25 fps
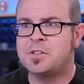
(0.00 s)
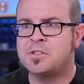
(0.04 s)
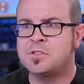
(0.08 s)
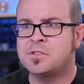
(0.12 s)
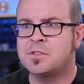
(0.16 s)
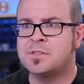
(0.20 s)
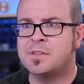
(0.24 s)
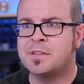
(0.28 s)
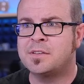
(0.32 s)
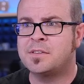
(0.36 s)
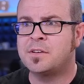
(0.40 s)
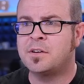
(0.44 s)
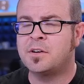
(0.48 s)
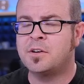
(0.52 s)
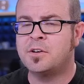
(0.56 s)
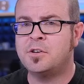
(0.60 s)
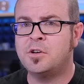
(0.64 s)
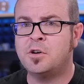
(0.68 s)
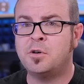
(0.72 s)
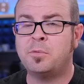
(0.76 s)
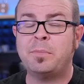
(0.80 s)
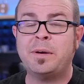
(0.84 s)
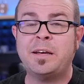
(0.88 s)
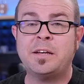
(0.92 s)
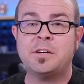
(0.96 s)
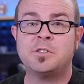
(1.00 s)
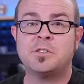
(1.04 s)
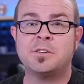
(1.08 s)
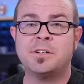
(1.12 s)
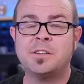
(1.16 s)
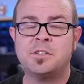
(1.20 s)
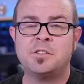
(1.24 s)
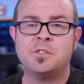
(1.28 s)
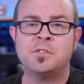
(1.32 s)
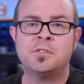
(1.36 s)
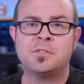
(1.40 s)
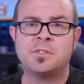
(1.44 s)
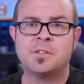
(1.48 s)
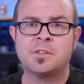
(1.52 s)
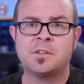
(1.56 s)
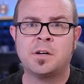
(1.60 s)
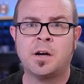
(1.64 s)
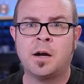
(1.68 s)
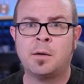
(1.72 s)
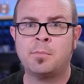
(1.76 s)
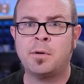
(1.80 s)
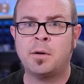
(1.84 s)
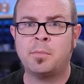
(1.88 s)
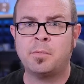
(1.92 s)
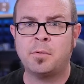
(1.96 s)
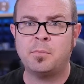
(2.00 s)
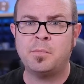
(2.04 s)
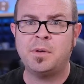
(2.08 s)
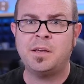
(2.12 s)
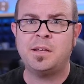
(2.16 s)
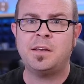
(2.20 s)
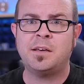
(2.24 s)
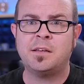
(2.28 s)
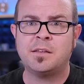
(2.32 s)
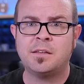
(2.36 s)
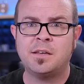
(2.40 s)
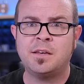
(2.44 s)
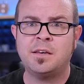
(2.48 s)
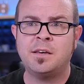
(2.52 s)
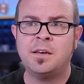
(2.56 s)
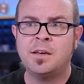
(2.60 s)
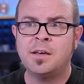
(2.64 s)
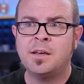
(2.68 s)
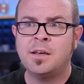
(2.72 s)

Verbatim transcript: sure that there are no major issues that crop up immediately.